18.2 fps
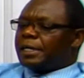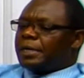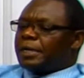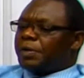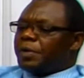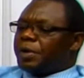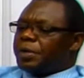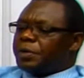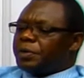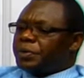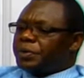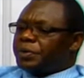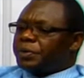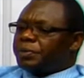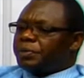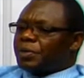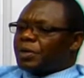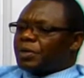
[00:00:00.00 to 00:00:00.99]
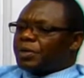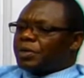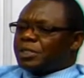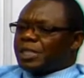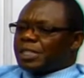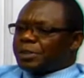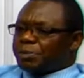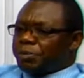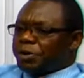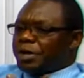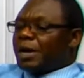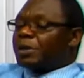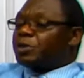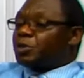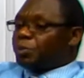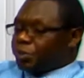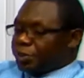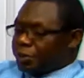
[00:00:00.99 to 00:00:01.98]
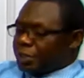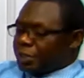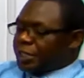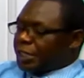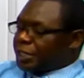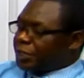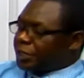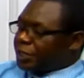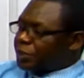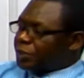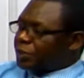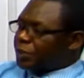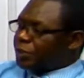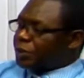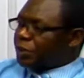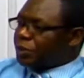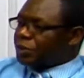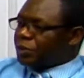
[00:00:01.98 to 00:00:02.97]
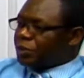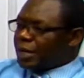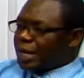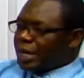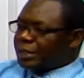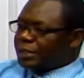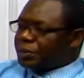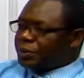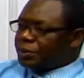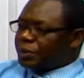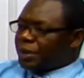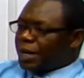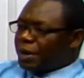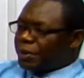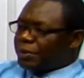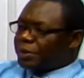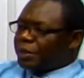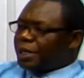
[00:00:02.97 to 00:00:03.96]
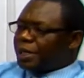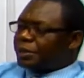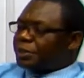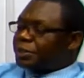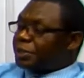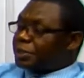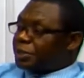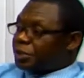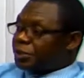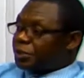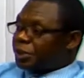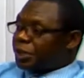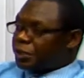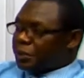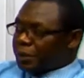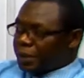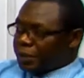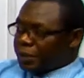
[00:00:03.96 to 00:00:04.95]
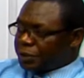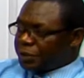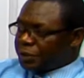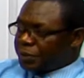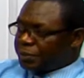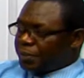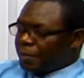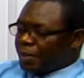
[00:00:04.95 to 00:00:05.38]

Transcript: the way you just bring out your presentation. So it also adds to how the audience is going to look at you.